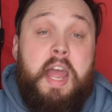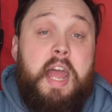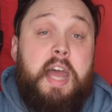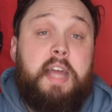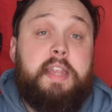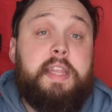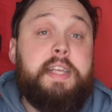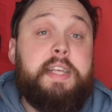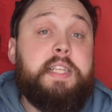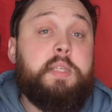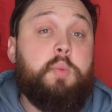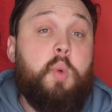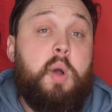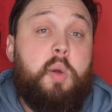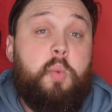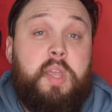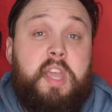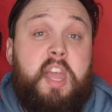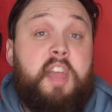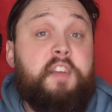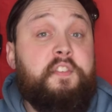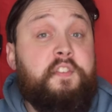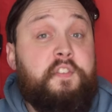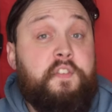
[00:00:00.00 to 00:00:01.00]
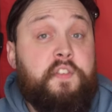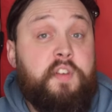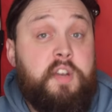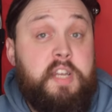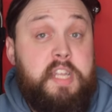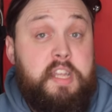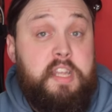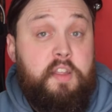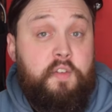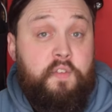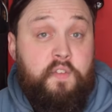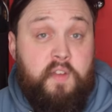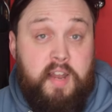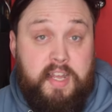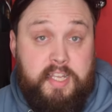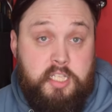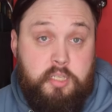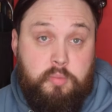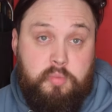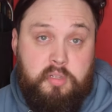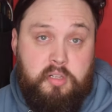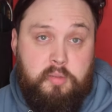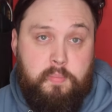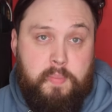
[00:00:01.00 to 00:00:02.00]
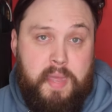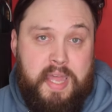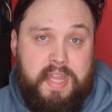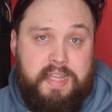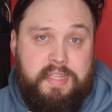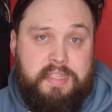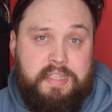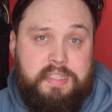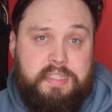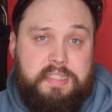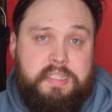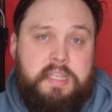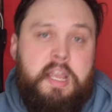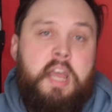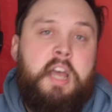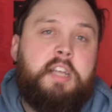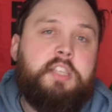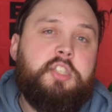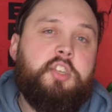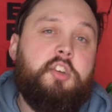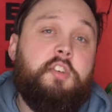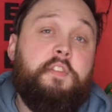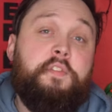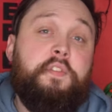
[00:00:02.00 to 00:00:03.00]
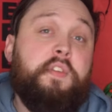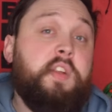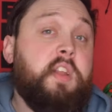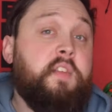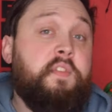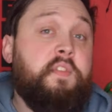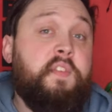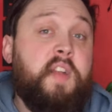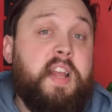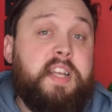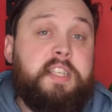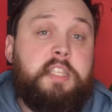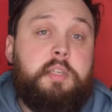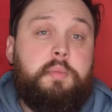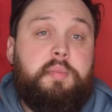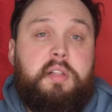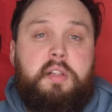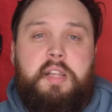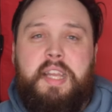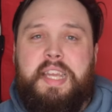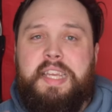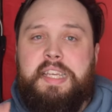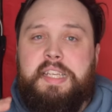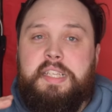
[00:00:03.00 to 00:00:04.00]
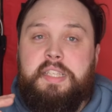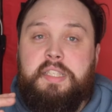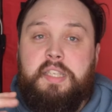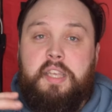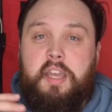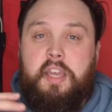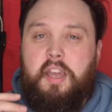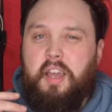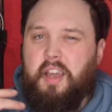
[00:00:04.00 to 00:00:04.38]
And that's why we get fully flexible bends. So fully flexible is